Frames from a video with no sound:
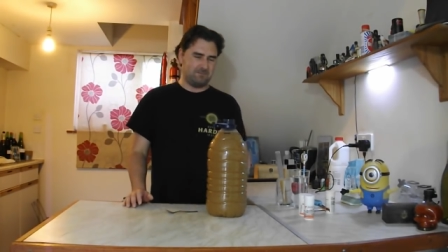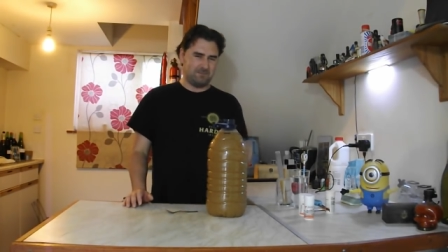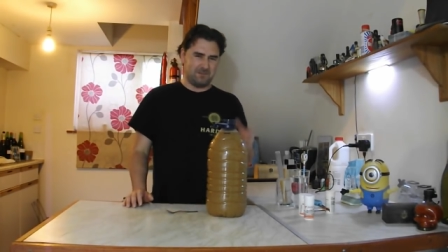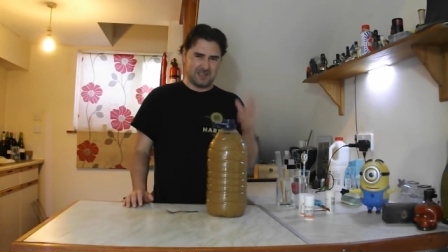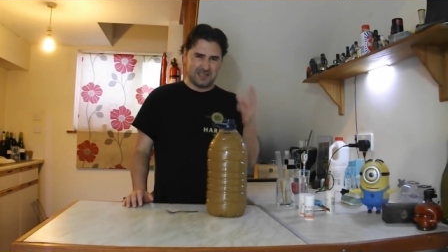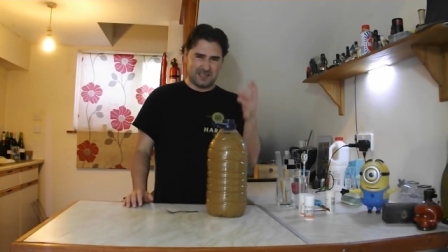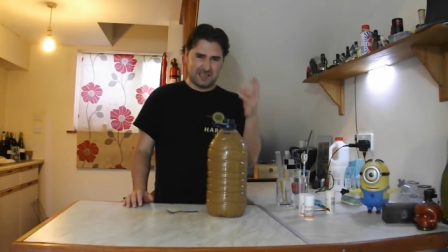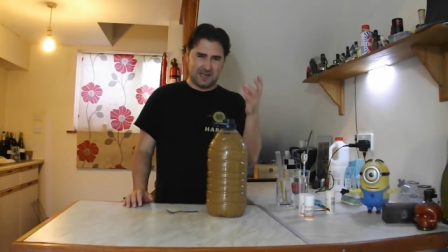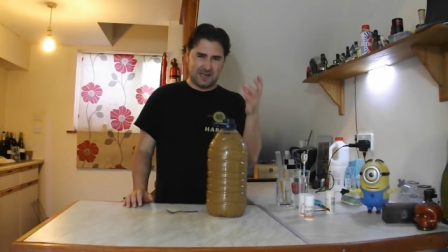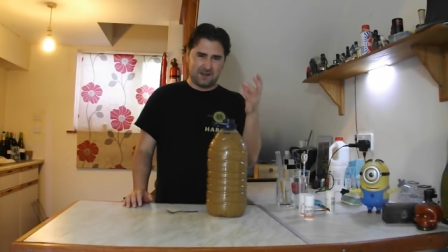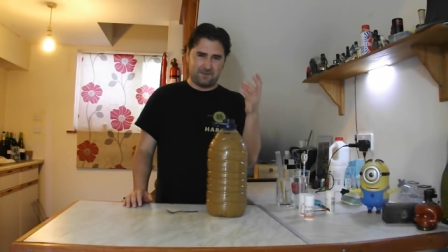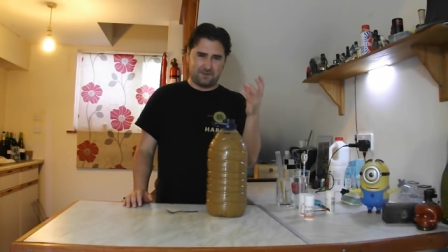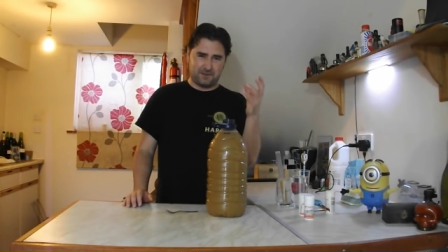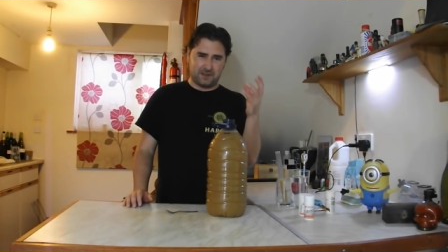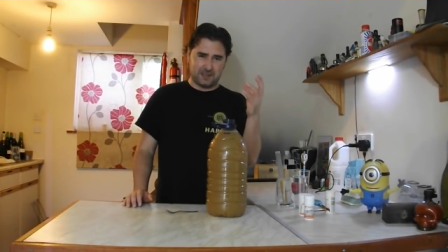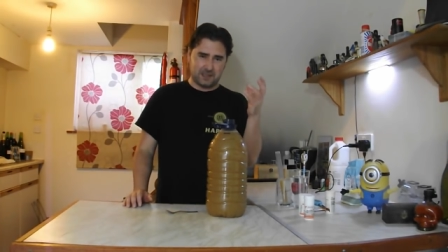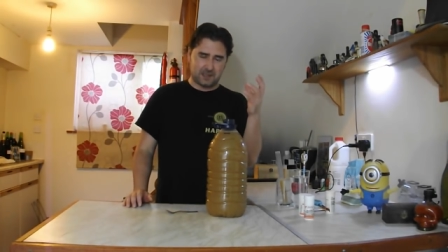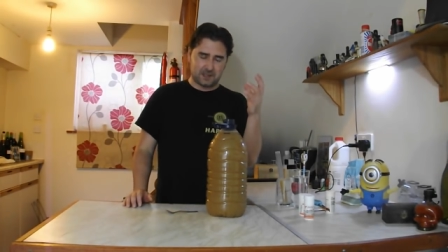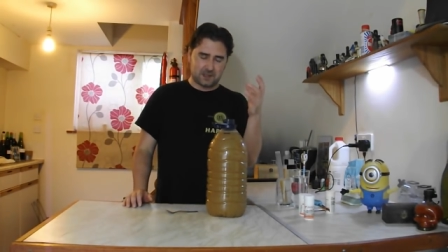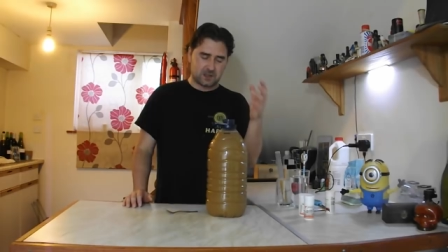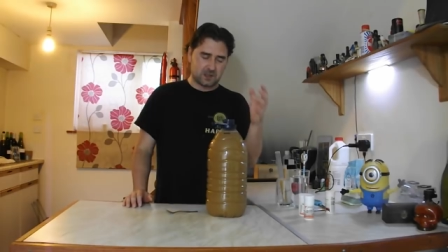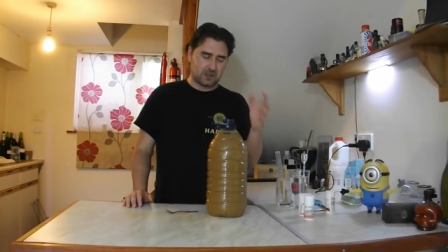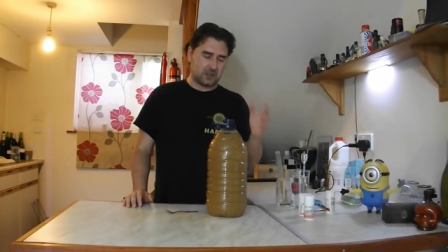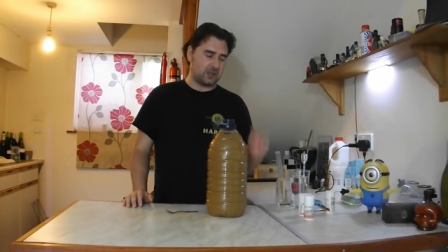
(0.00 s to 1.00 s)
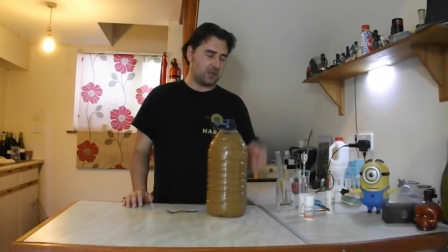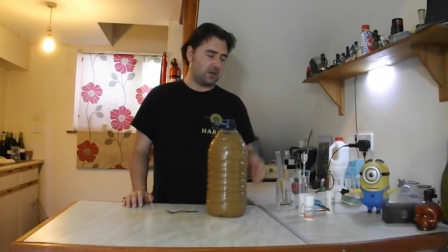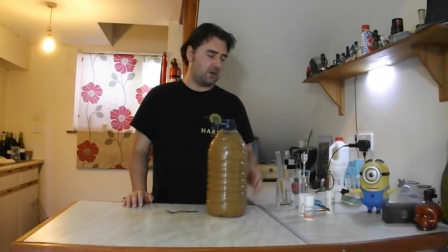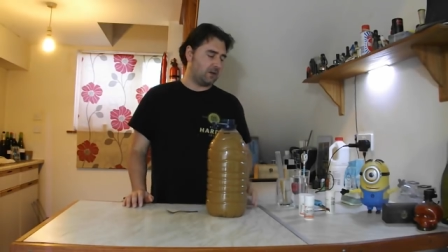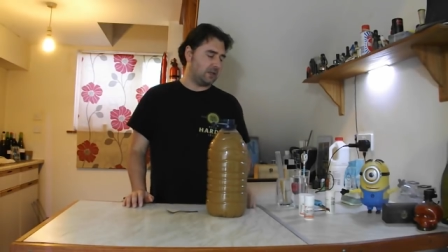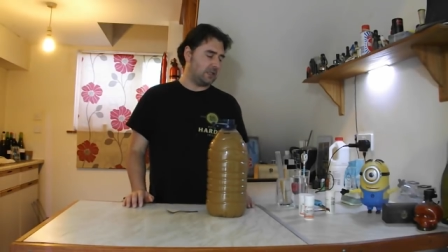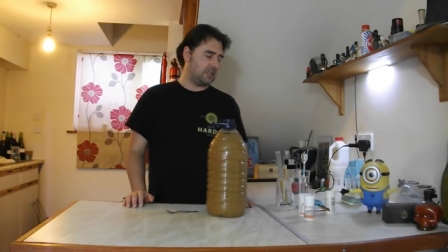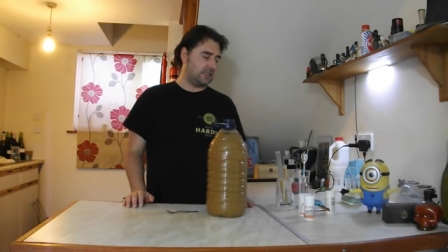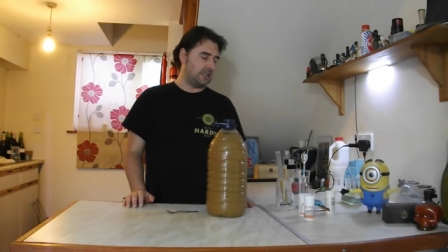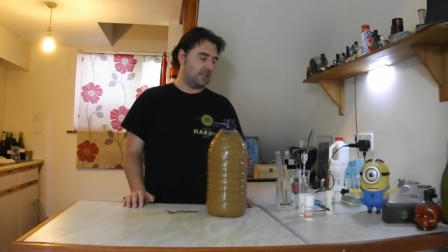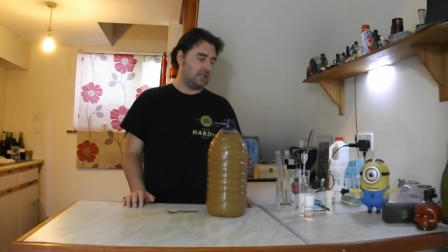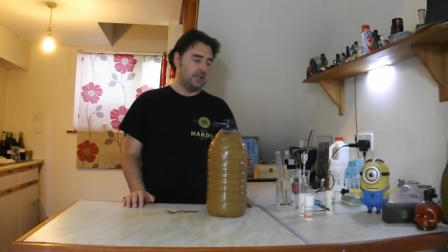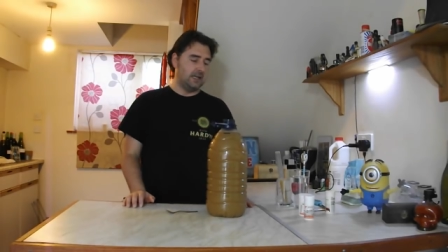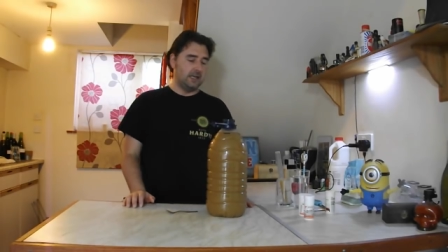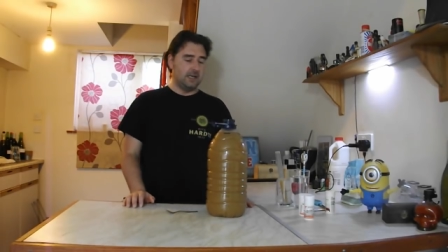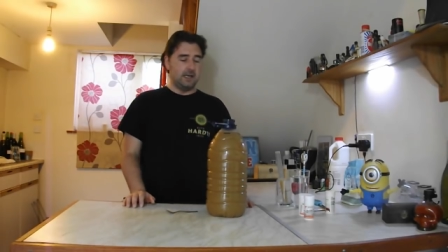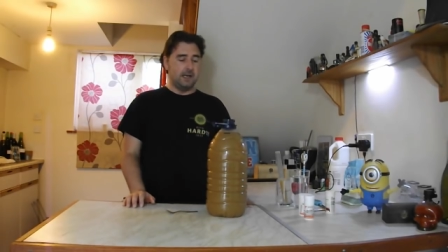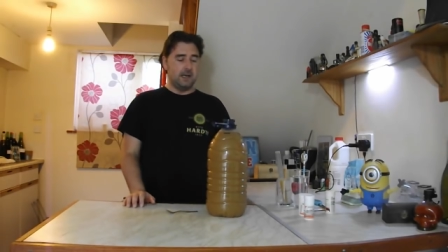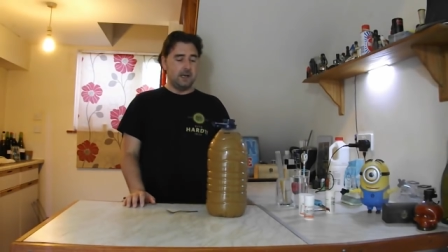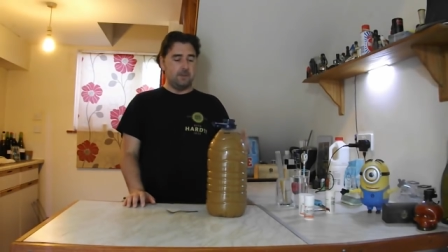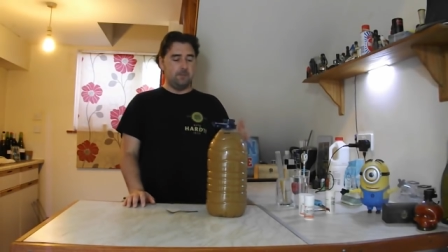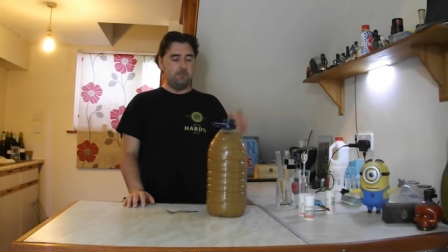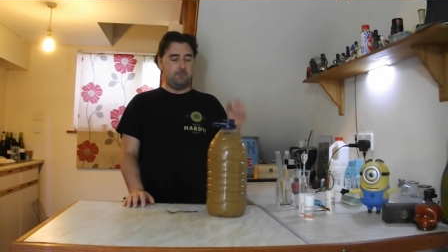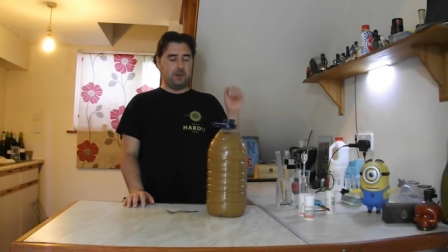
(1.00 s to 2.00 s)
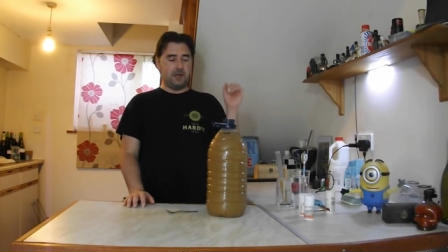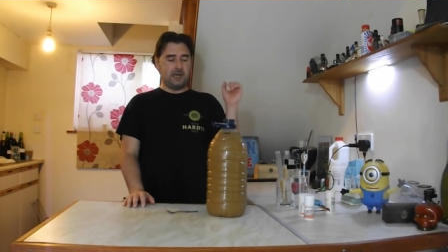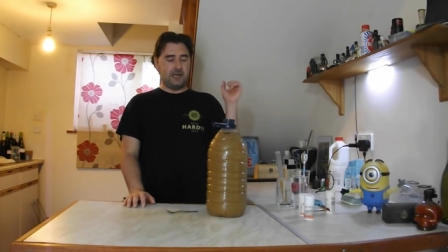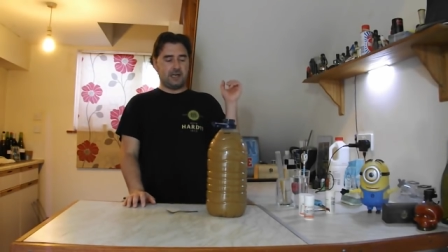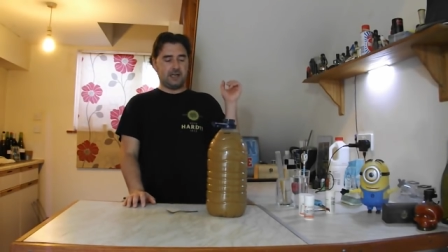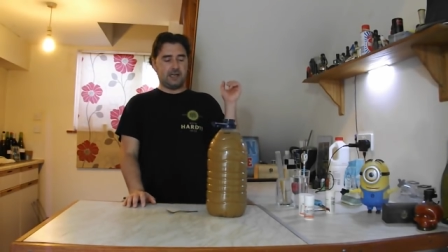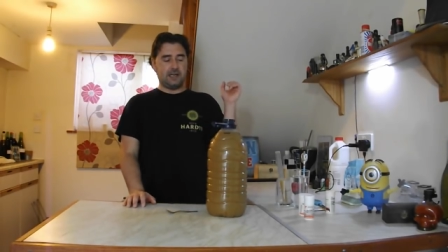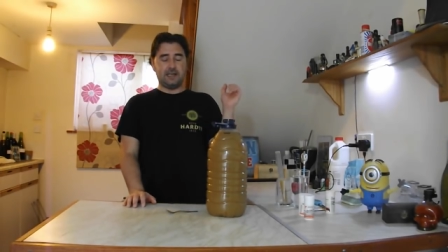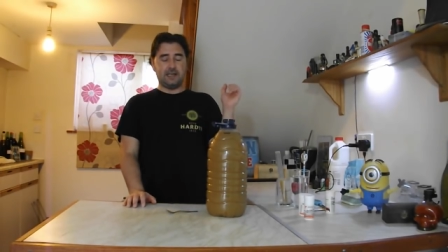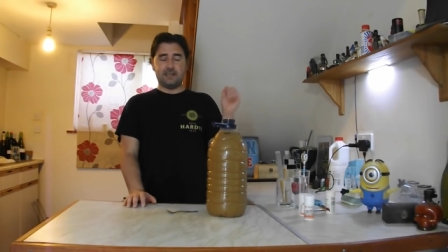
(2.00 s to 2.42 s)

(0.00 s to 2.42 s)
safety and security. But uh,